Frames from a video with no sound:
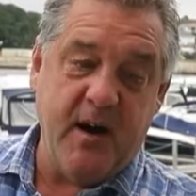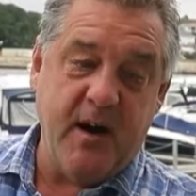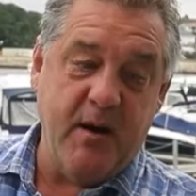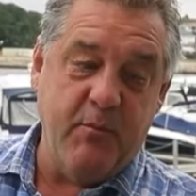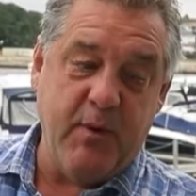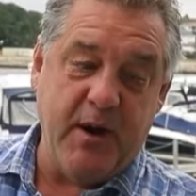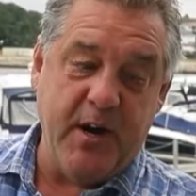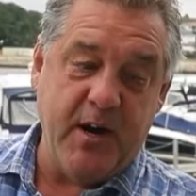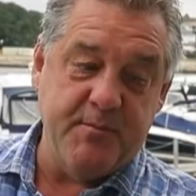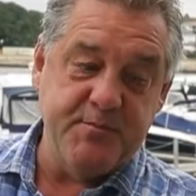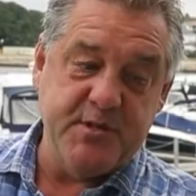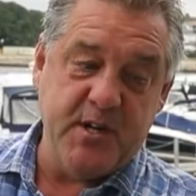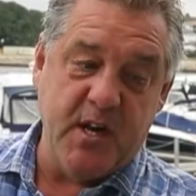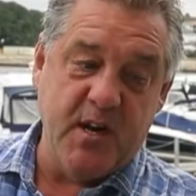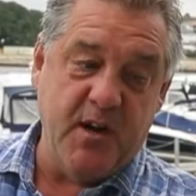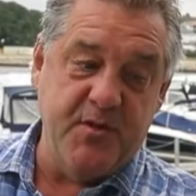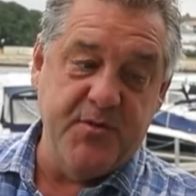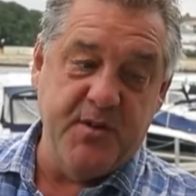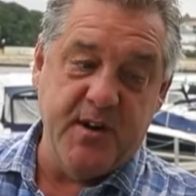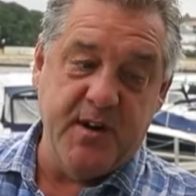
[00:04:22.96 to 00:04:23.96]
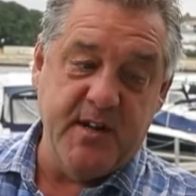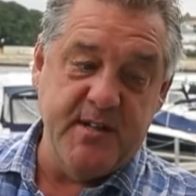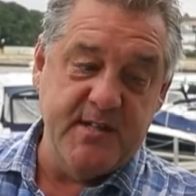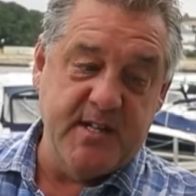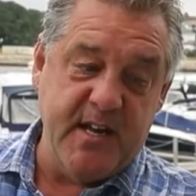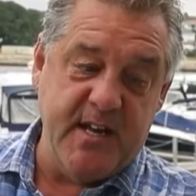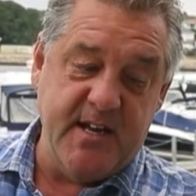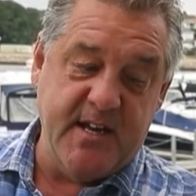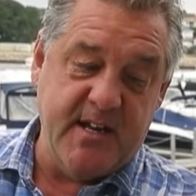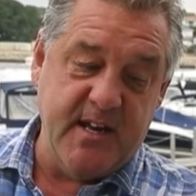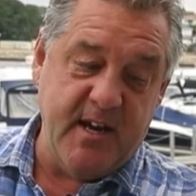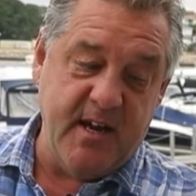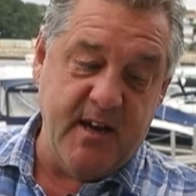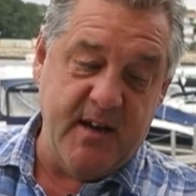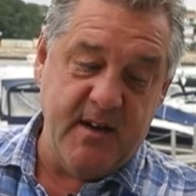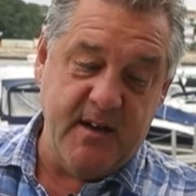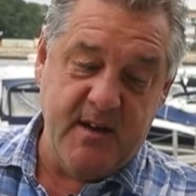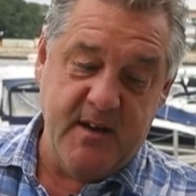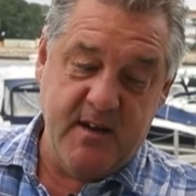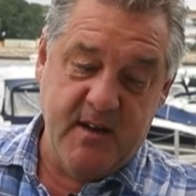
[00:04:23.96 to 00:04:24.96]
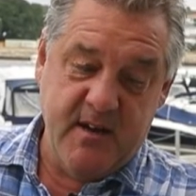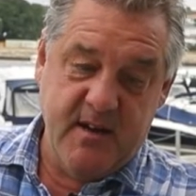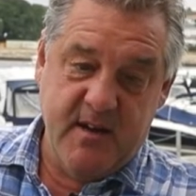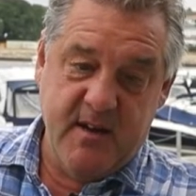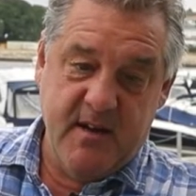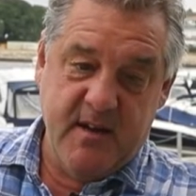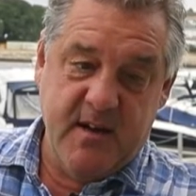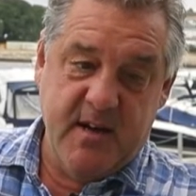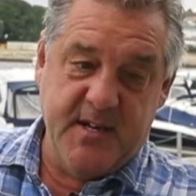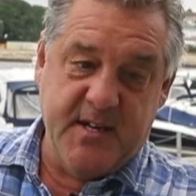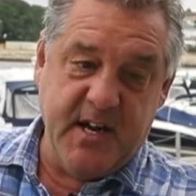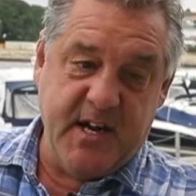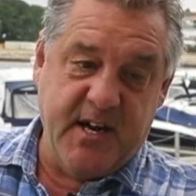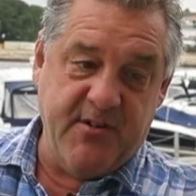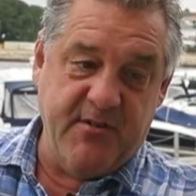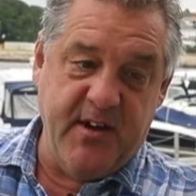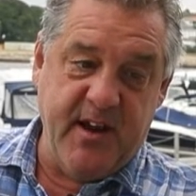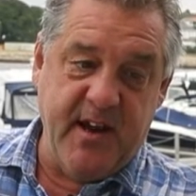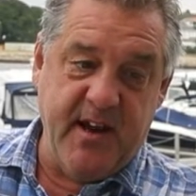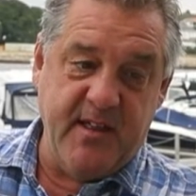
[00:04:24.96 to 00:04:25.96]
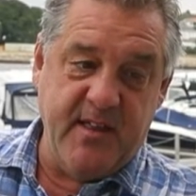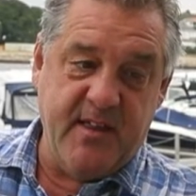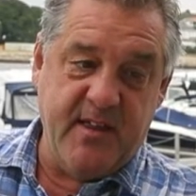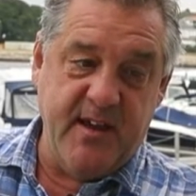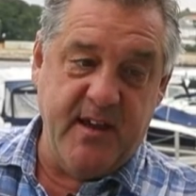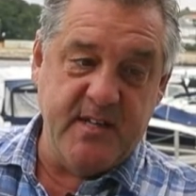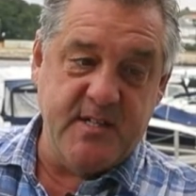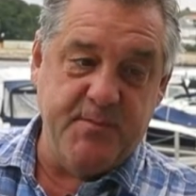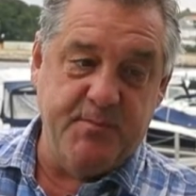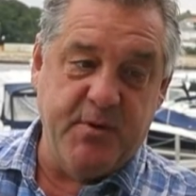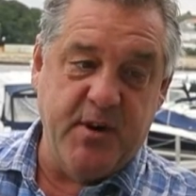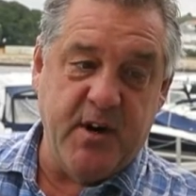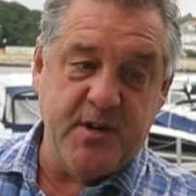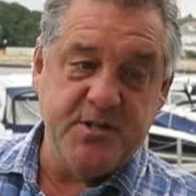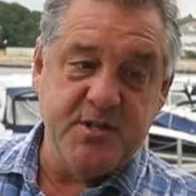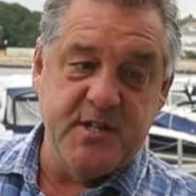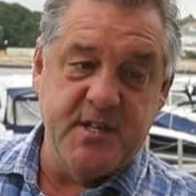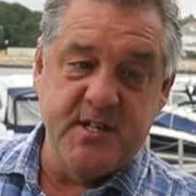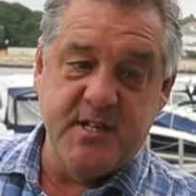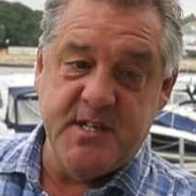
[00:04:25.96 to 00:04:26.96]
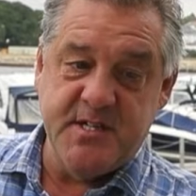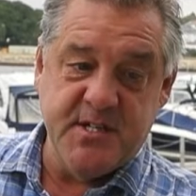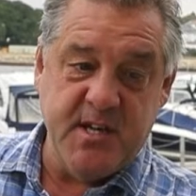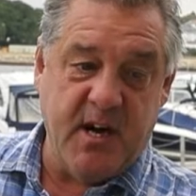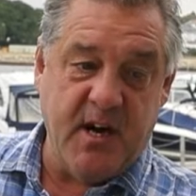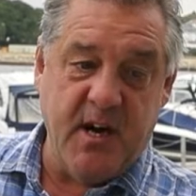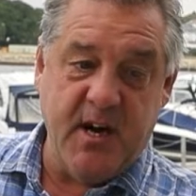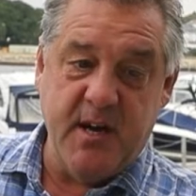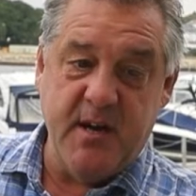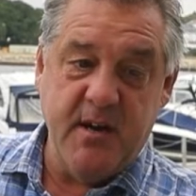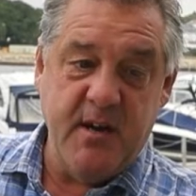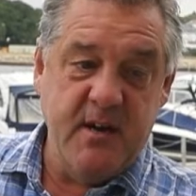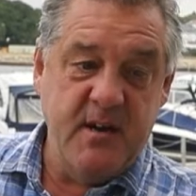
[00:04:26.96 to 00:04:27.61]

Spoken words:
I went up to London and did a degree in theatre production and design.